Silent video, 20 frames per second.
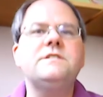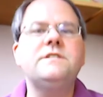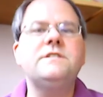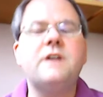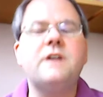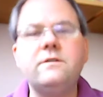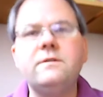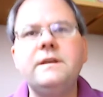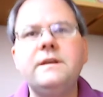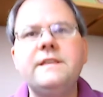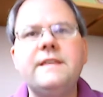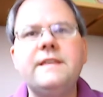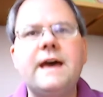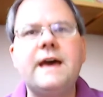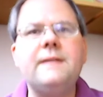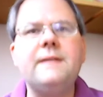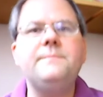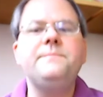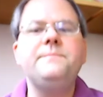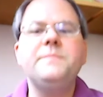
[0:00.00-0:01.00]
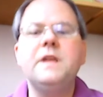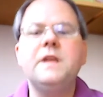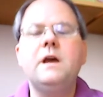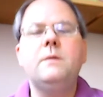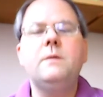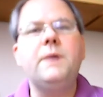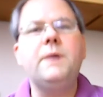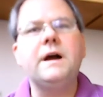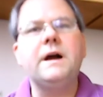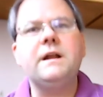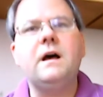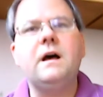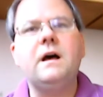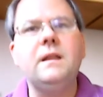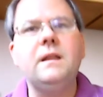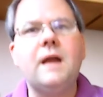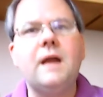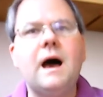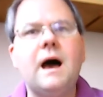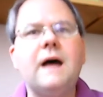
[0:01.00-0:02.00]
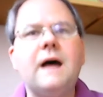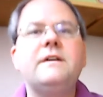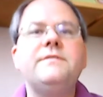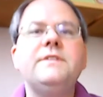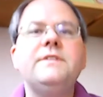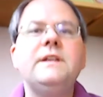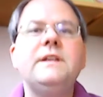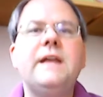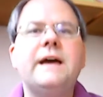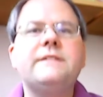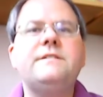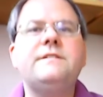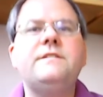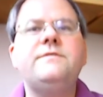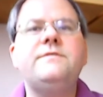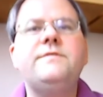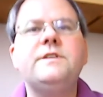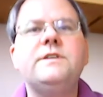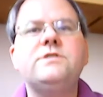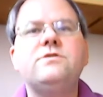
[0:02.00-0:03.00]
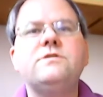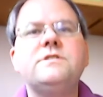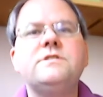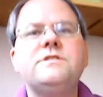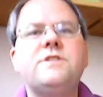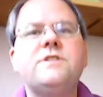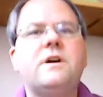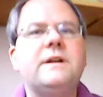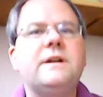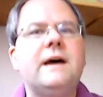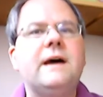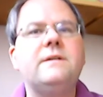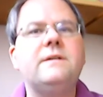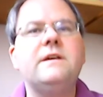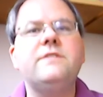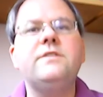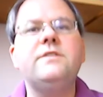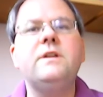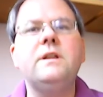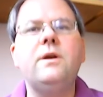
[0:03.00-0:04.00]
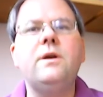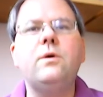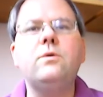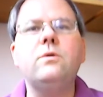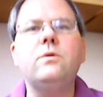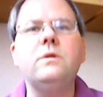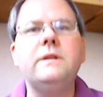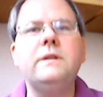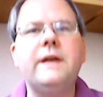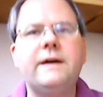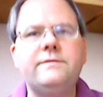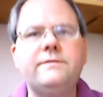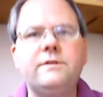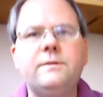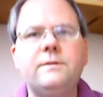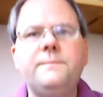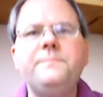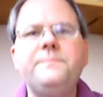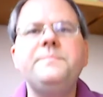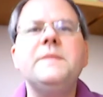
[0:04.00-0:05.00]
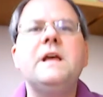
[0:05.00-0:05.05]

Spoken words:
And not only that, but a lot of elected officials start out at the local level.